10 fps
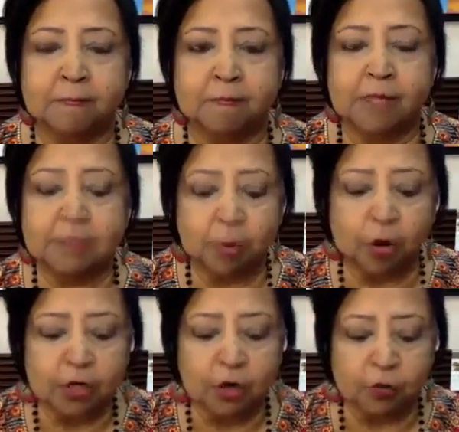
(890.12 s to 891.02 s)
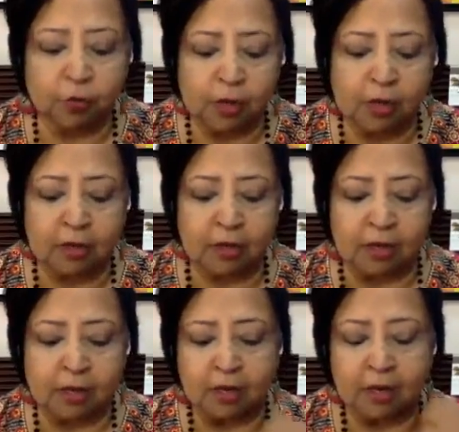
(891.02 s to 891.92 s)
This body of work,
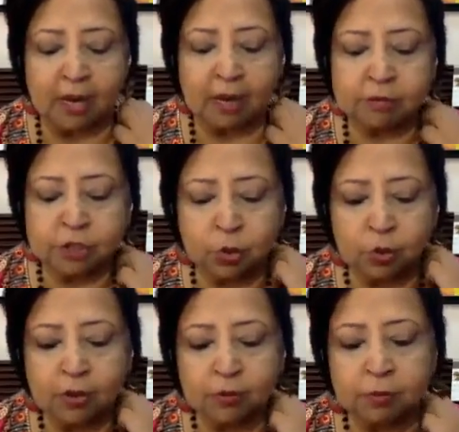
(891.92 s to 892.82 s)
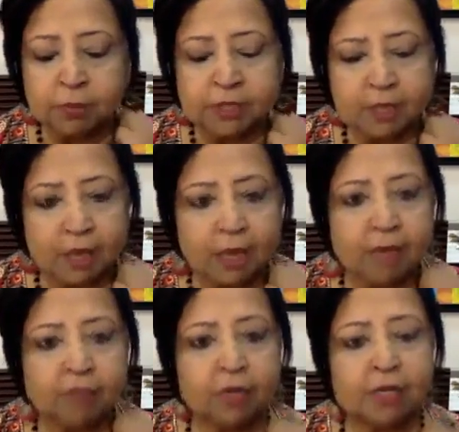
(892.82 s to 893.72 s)
I was told it would be
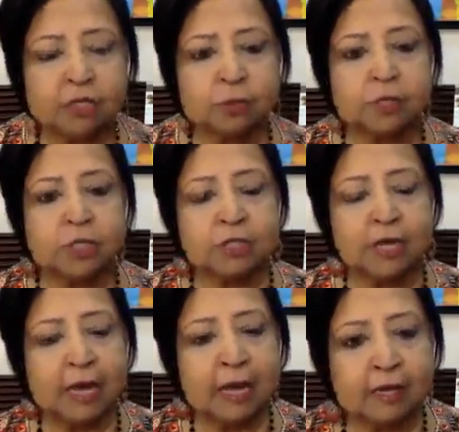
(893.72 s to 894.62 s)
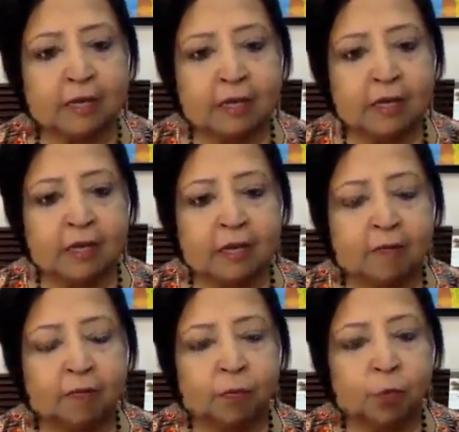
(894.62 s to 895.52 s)
time when it is to be shared
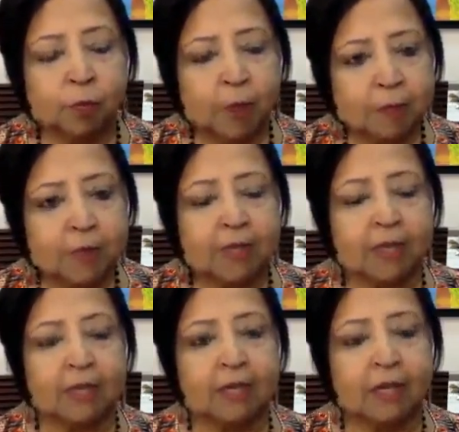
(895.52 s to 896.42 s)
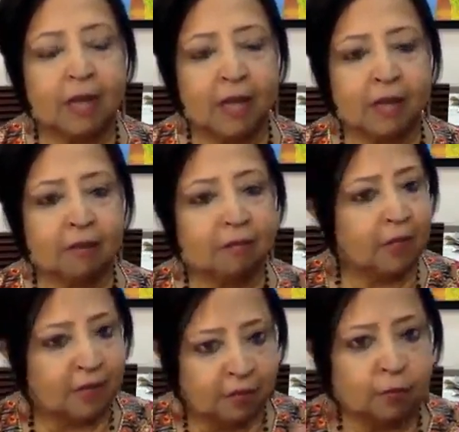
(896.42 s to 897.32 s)
more publicly, and
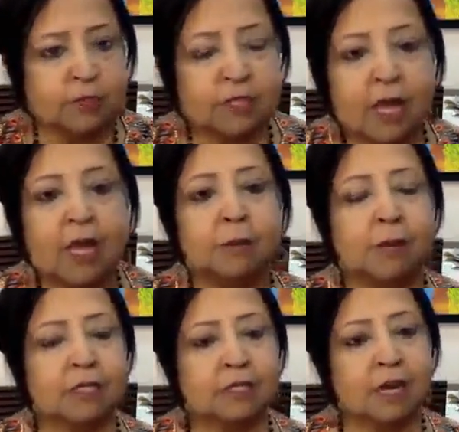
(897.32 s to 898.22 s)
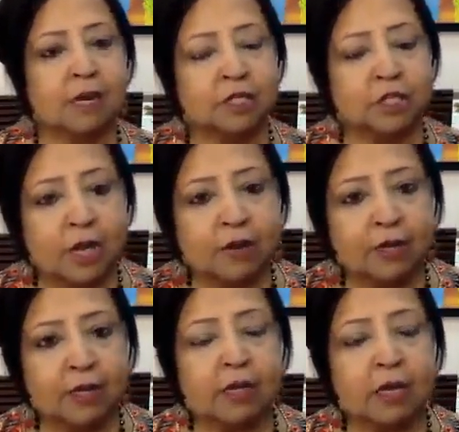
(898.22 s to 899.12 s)
then it was time and I started
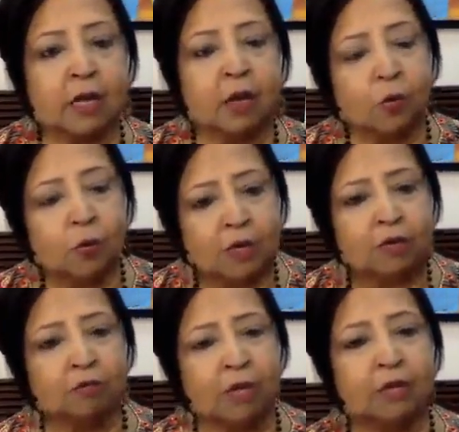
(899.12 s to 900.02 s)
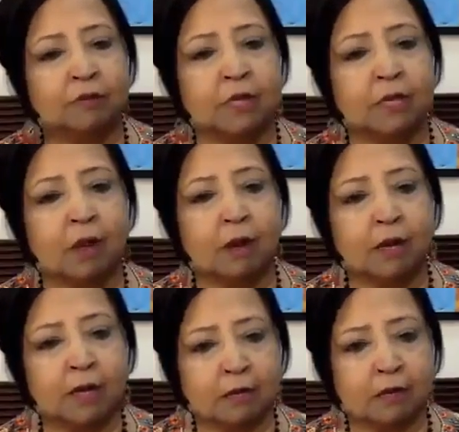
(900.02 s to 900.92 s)
sharing it only really within our inner